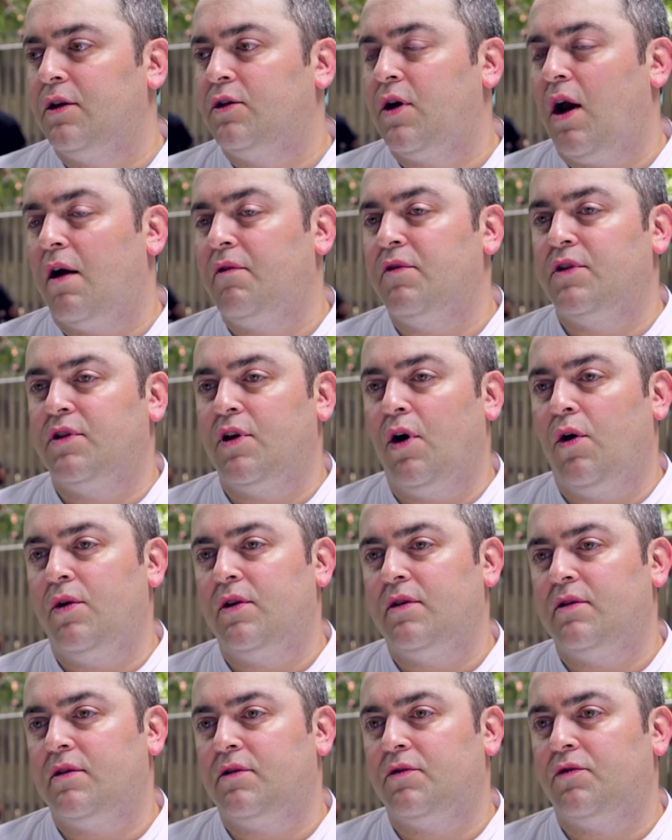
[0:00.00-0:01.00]
Travis
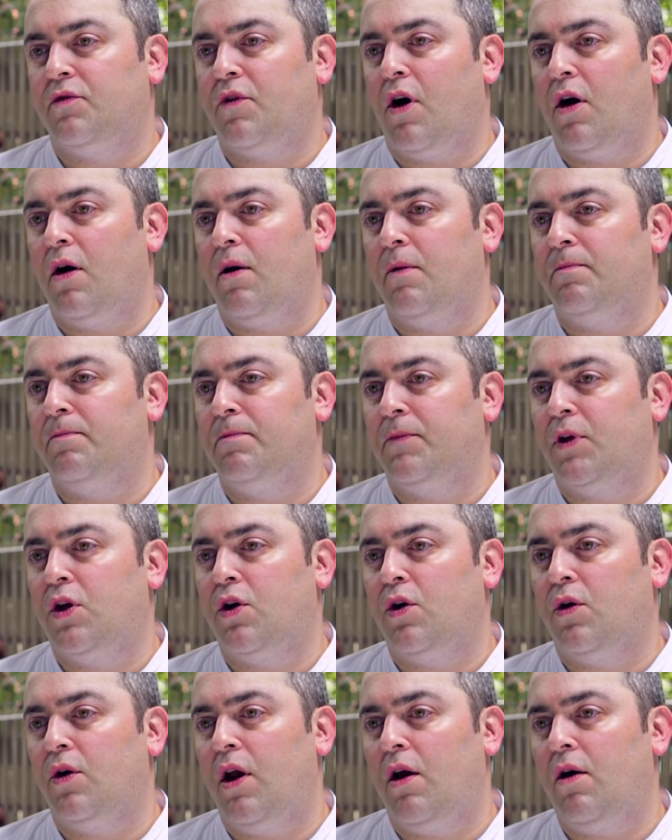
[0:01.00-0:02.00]
Owens from
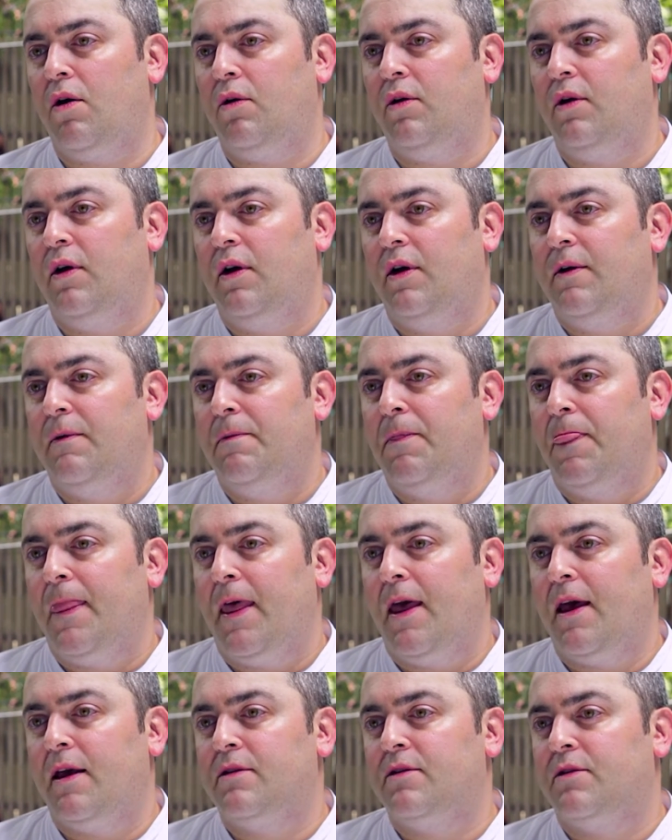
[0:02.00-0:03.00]
Curio
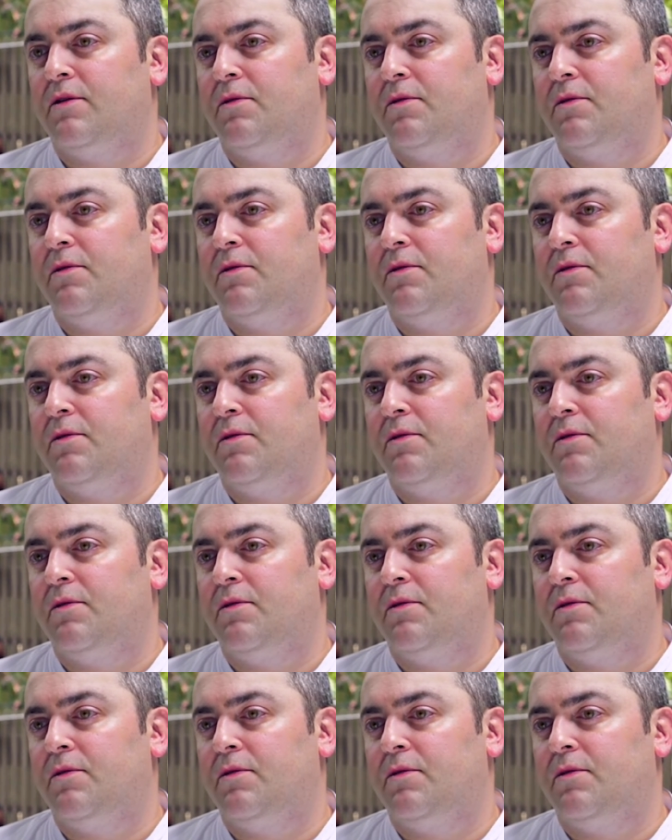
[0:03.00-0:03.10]
has